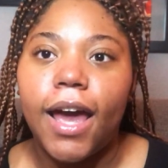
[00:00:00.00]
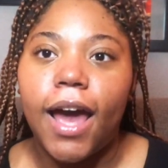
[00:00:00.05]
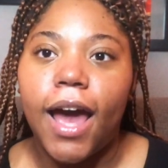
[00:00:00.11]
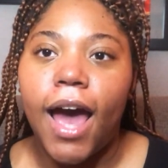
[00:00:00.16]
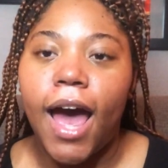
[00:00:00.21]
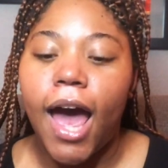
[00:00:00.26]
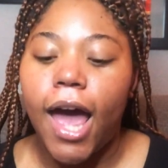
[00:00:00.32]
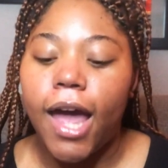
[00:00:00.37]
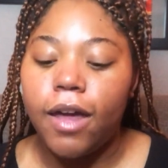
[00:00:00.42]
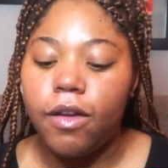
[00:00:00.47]

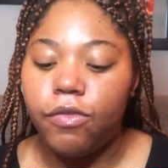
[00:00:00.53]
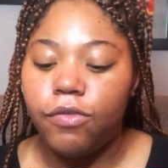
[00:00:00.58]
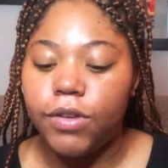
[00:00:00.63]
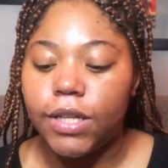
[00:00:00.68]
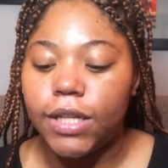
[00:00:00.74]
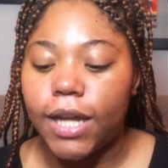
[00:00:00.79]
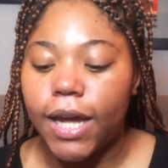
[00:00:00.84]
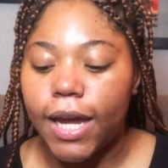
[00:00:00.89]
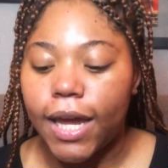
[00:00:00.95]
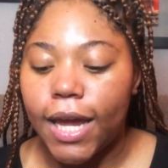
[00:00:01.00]
I feel
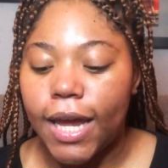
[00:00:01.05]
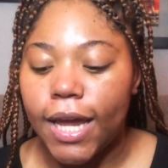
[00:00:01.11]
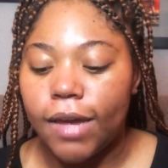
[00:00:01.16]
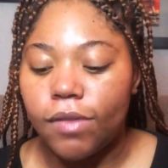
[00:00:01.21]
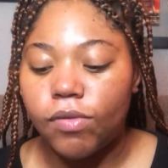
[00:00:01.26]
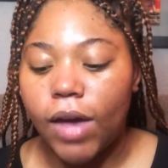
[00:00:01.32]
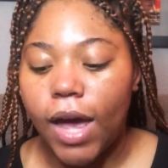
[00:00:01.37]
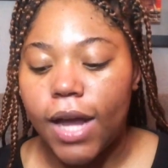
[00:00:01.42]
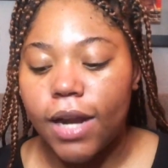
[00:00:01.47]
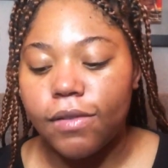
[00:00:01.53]
like
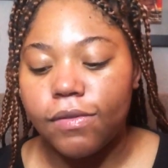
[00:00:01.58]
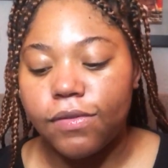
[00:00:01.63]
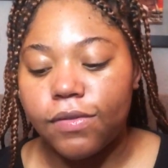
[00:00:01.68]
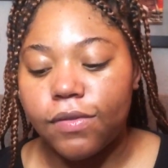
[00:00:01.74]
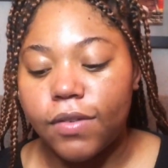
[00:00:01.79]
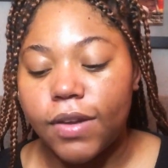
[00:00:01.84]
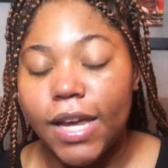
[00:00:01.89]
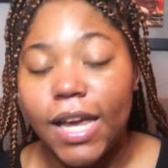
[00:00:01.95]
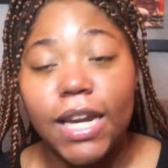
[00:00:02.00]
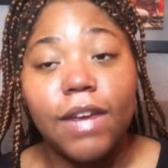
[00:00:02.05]
if out of
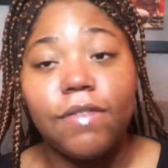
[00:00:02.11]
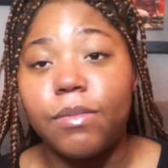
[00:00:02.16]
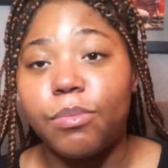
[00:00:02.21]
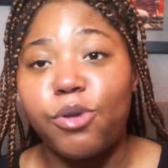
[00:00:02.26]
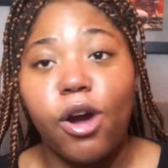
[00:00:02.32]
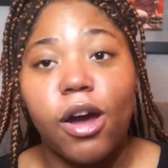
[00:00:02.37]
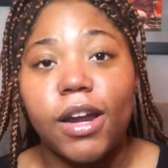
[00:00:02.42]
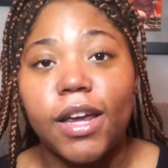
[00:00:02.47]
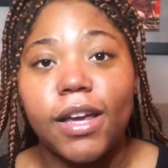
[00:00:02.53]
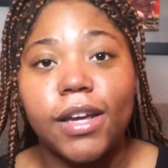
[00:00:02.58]
any of the
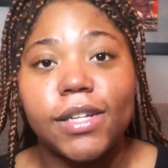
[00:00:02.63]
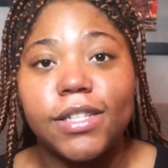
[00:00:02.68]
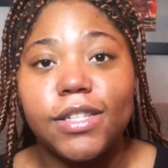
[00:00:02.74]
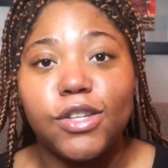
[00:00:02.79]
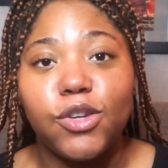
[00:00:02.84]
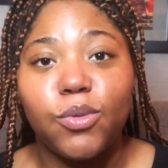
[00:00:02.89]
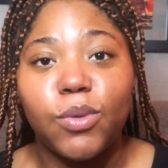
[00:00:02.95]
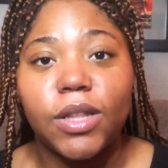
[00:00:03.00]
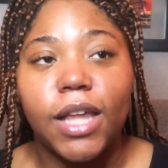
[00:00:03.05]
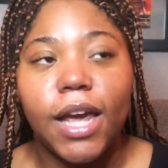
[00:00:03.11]
products
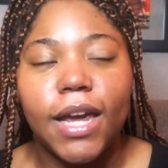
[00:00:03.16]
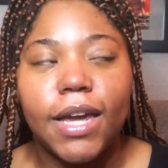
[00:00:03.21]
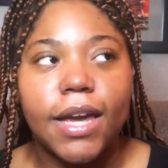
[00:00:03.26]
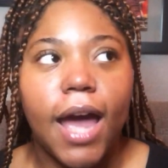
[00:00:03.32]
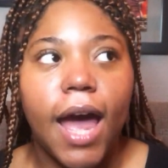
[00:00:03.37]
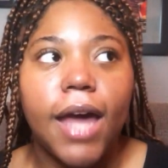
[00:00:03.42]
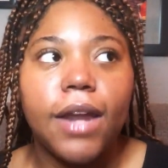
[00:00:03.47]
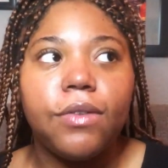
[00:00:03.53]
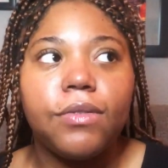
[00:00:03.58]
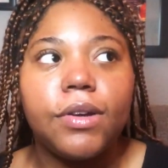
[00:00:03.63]
you were like,
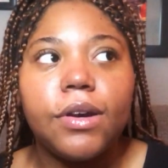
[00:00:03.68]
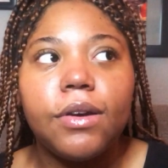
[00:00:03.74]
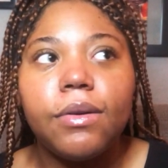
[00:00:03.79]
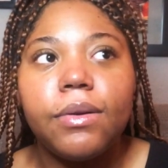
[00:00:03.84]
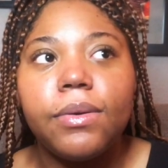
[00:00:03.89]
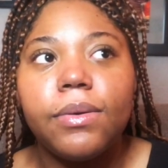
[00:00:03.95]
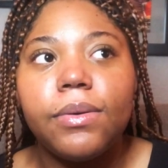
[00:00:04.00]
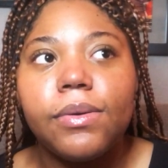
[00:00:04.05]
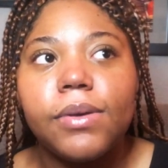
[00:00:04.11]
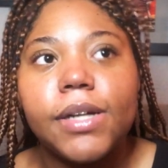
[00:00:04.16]
I don't
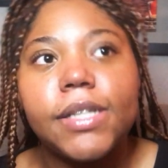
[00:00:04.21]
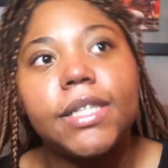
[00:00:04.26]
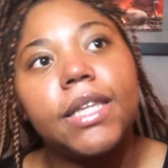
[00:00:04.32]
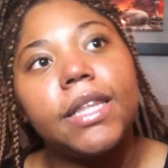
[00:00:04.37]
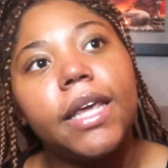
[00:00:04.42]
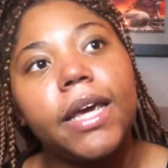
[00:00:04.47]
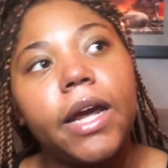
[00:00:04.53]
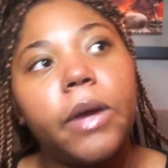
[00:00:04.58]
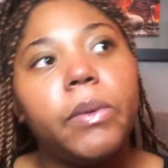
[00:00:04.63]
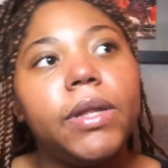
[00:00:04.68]
know, Kristen,
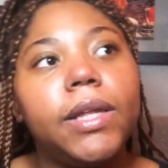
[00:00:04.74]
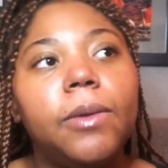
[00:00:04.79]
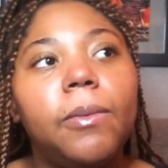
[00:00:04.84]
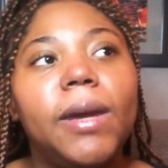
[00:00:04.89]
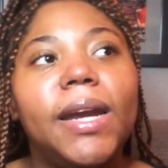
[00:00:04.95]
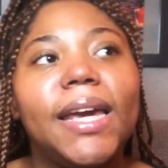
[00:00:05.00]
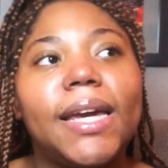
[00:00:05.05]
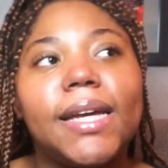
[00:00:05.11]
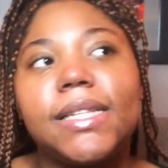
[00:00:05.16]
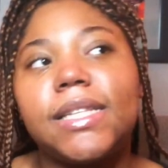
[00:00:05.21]
like I really
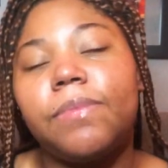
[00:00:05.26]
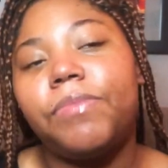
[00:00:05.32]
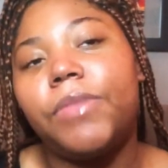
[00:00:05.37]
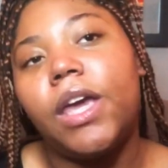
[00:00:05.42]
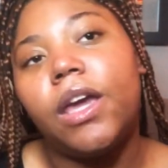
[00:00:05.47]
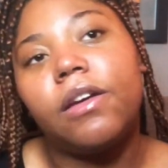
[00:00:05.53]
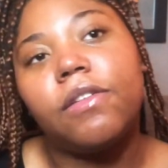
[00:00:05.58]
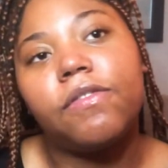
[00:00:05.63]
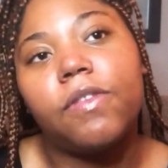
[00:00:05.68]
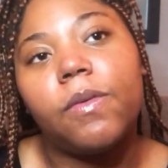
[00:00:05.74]
want to get
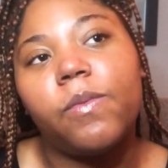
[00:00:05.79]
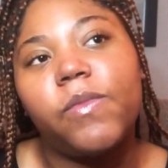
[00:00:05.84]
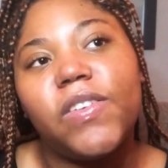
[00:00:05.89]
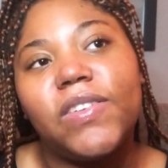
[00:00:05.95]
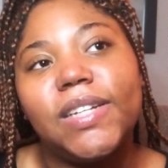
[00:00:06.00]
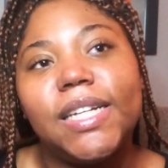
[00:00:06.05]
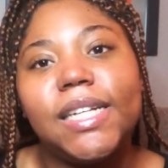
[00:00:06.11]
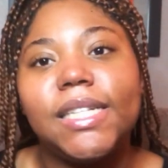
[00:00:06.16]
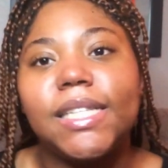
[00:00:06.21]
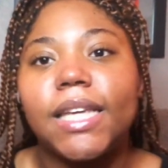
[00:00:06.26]
something from
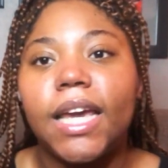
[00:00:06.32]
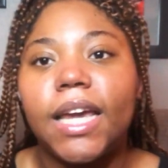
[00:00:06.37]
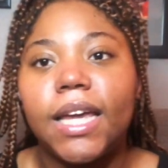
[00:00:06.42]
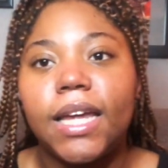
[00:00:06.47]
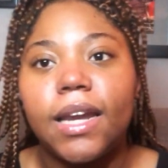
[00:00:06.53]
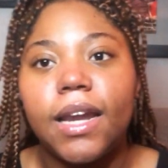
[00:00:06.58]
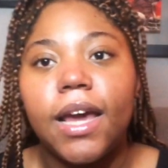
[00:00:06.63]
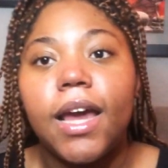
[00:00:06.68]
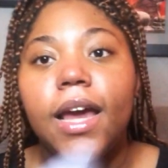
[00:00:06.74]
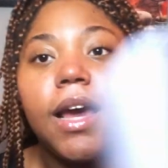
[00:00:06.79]
Fenty
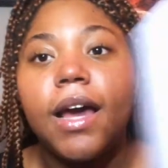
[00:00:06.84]
Skin,